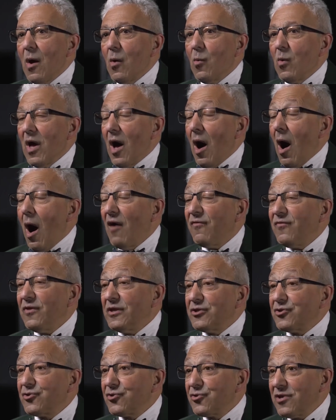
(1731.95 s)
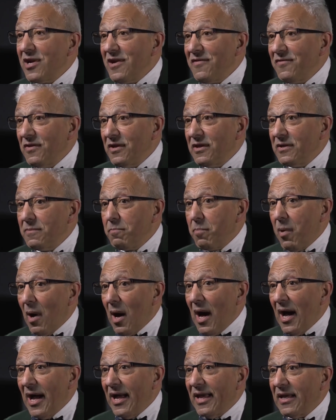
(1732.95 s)
We are often driven
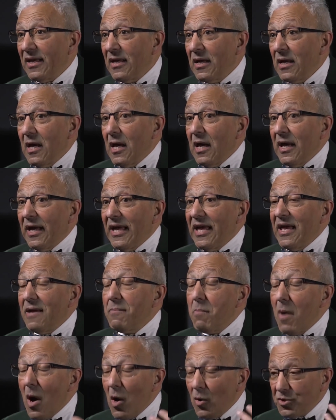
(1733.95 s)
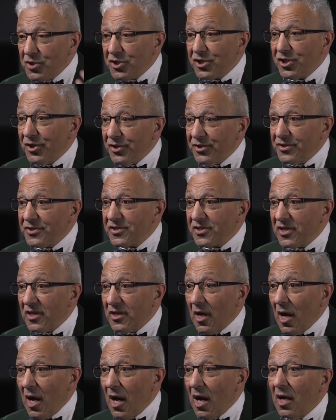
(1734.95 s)
by emotions that
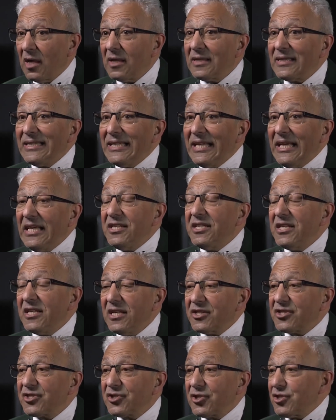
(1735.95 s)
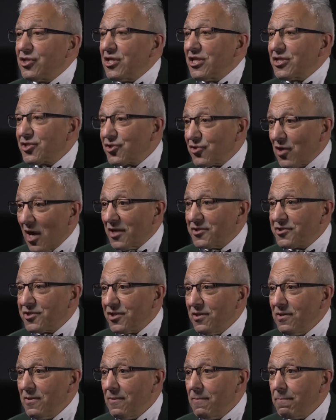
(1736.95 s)
are leading us to
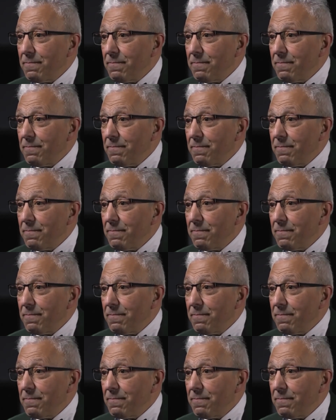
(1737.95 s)
destruction.